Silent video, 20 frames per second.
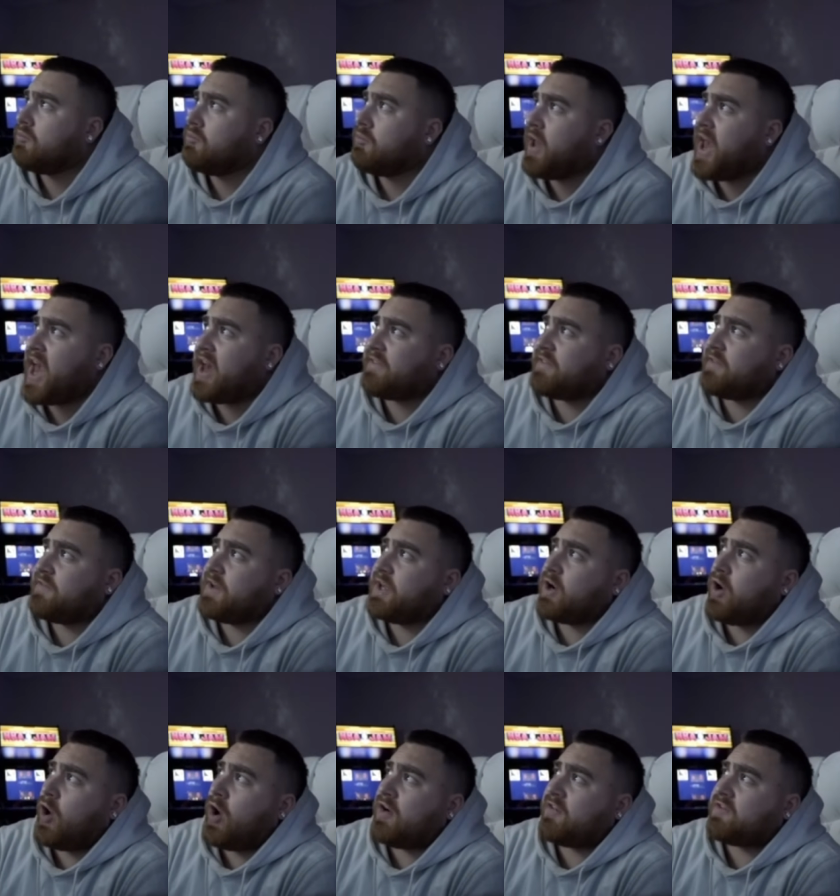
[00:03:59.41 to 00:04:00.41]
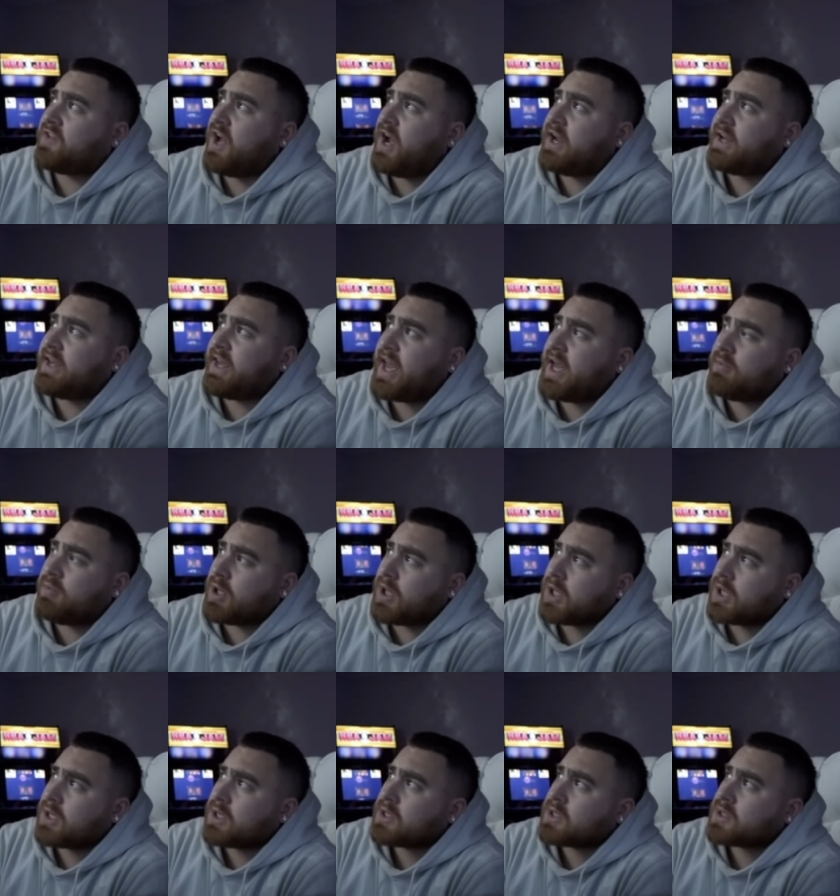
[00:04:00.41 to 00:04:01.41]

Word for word: half of it offline gambling.